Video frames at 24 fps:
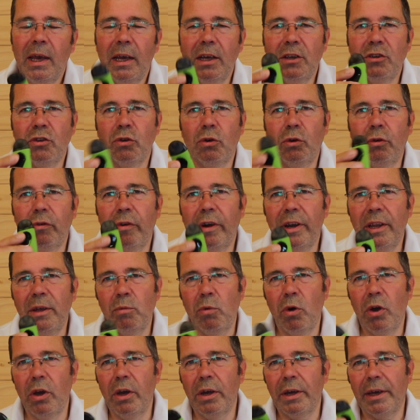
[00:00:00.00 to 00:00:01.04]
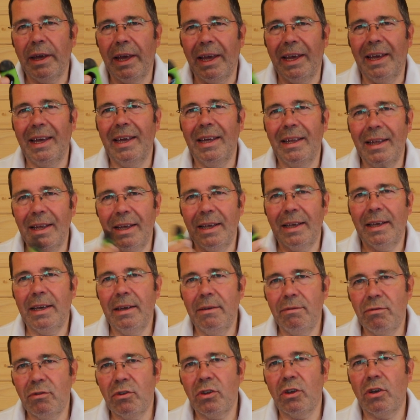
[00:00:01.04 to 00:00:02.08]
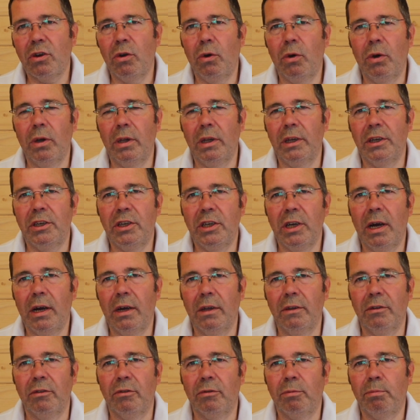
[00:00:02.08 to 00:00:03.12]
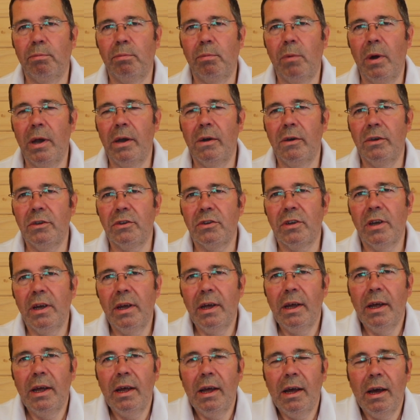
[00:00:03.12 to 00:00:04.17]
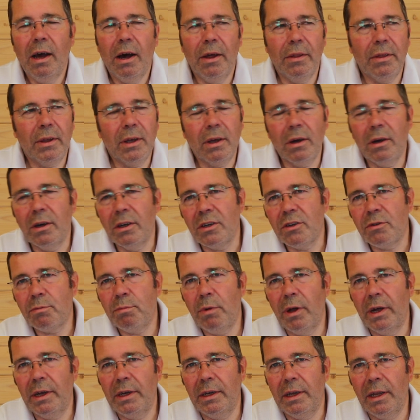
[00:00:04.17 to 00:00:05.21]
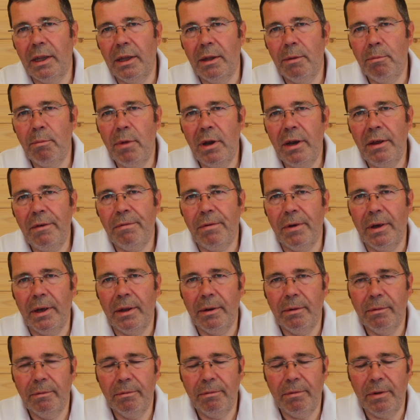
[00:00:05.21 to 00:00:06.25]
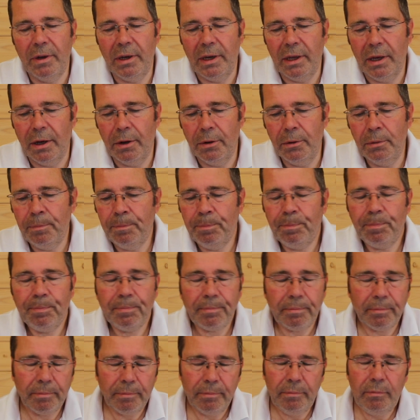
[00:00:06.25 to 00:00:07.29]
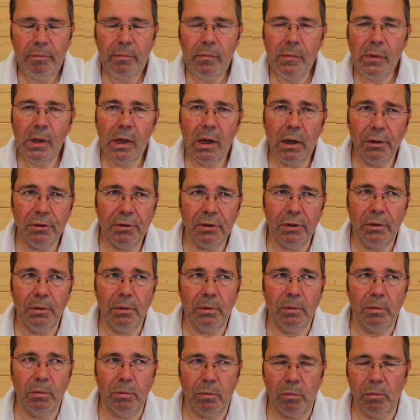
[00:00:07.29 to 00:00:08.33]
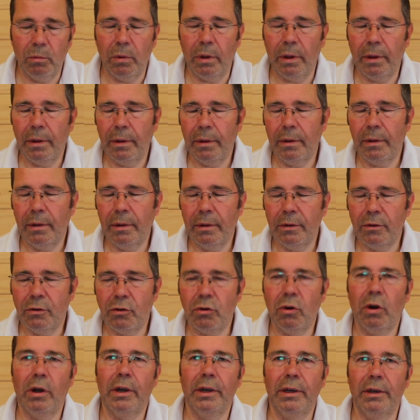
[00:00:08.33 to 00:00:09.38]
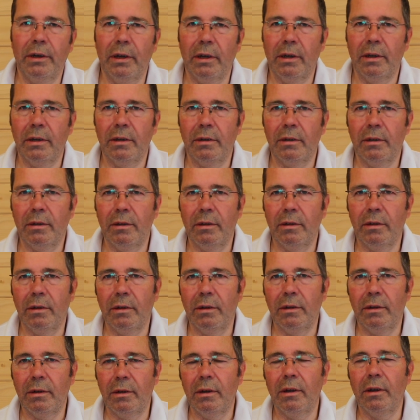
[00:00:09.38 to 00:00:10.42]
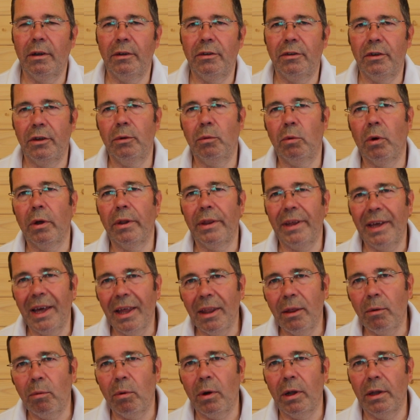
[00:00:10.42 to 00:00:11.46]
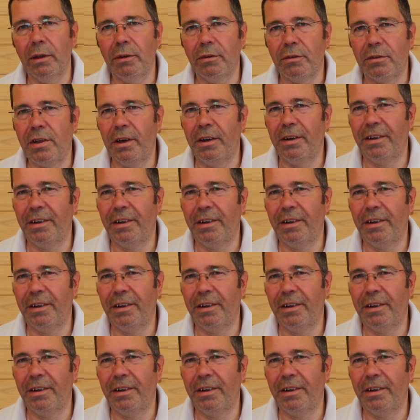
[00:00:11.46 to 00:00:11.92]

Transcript: it's already working. It gives the coil a chance, whereas I think I explained in the mini fit video, I'll try and do what the other ones